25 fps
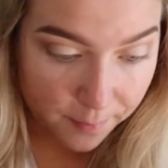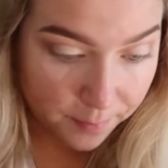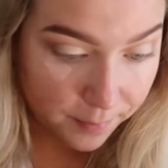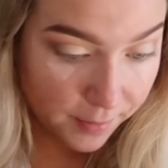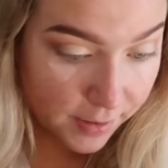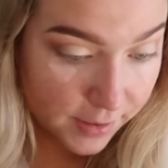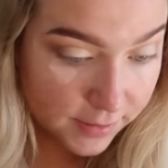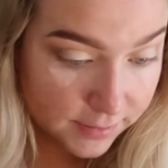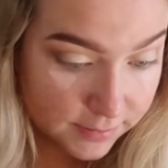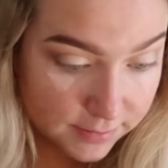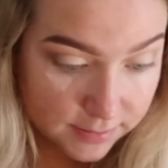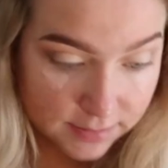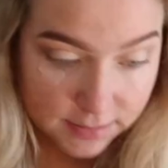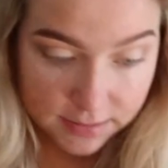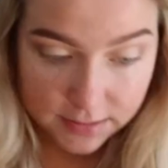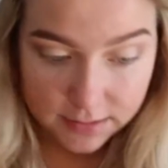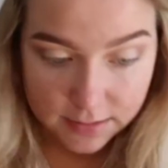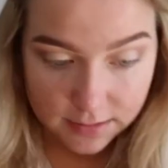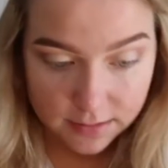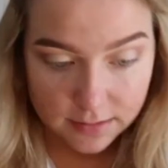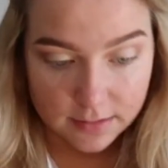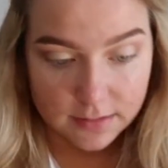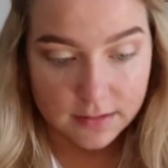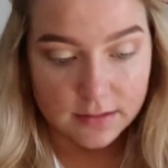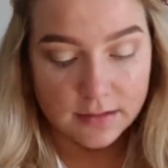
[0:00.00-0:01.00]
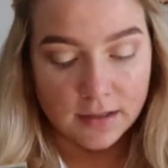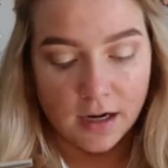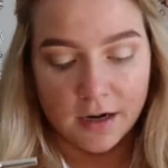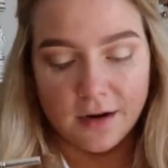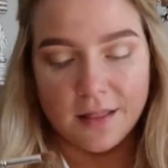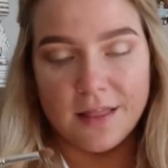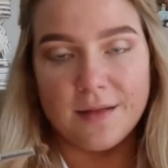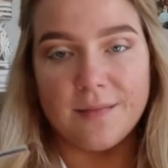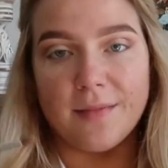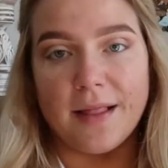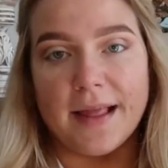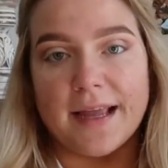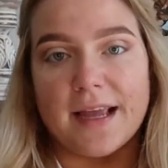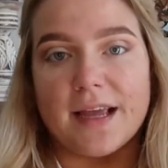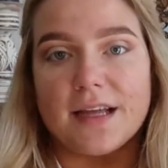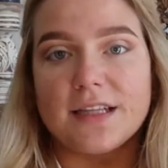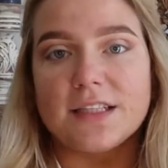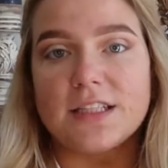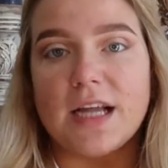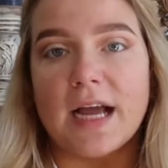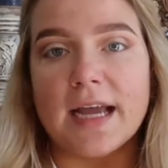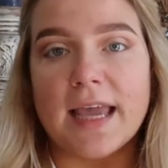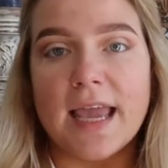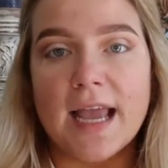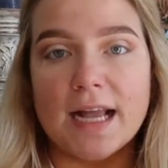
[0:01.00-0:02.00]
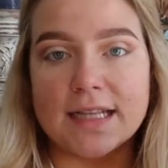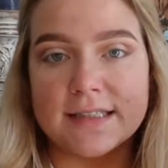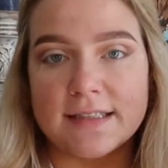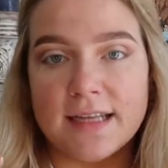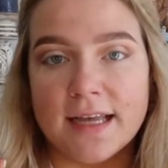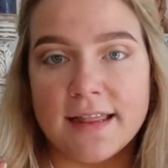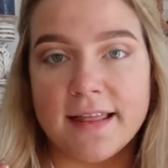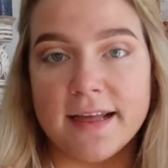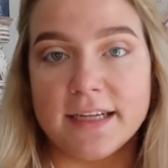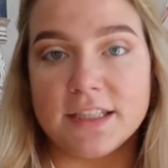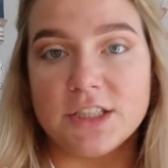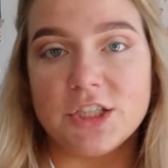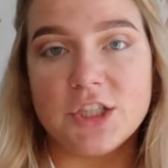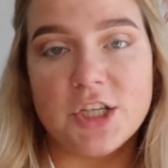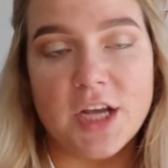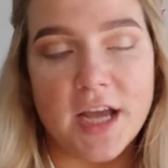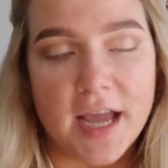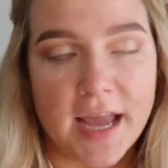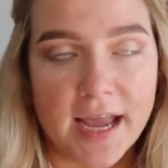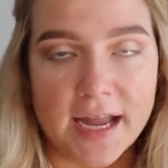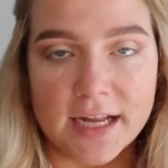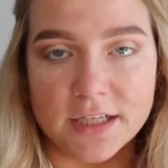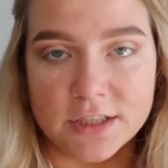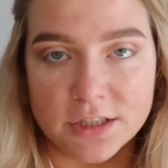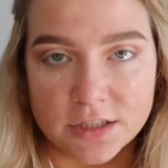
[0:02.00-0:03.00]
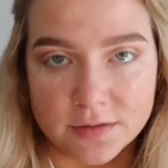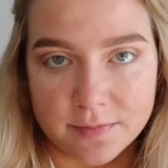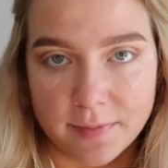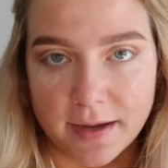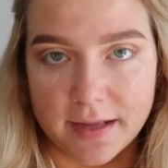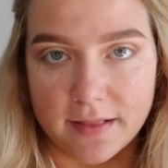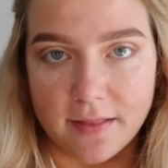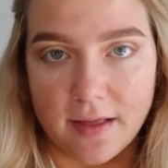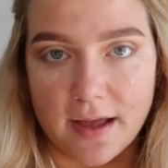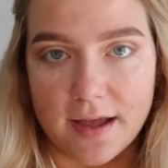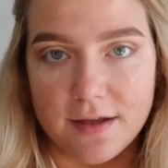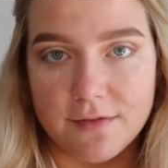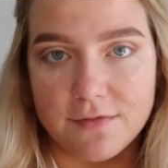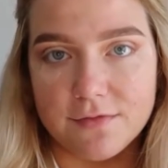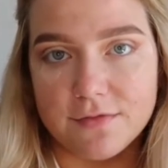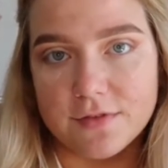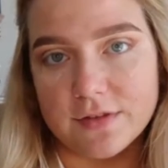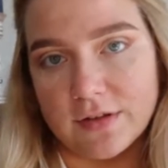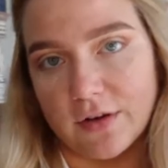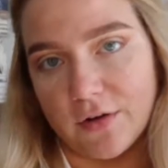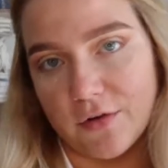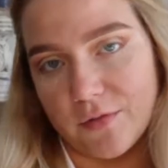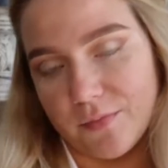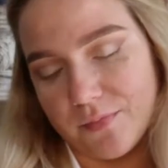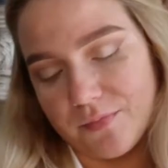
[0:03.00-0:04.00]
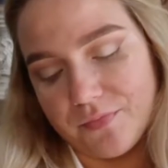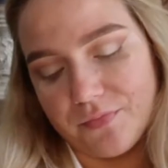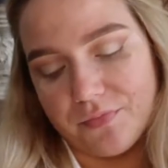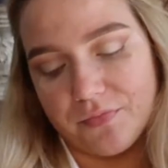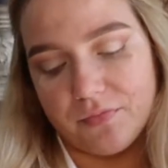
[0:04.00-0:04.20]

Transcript: But none of them, like, I can't say they changed my life, so